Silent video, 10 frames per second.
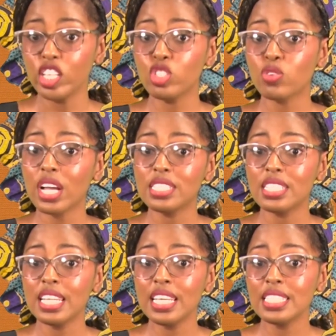
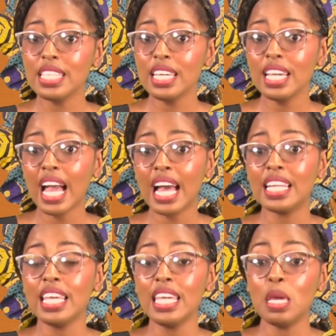translating
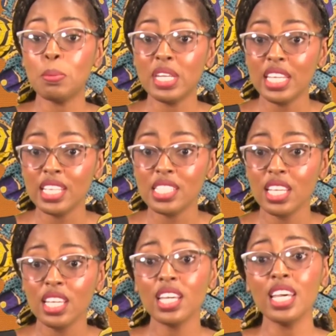and
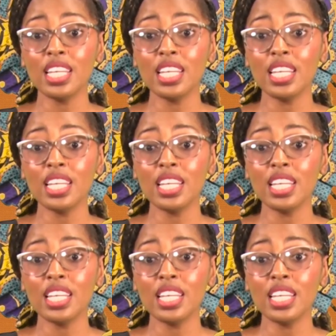emanating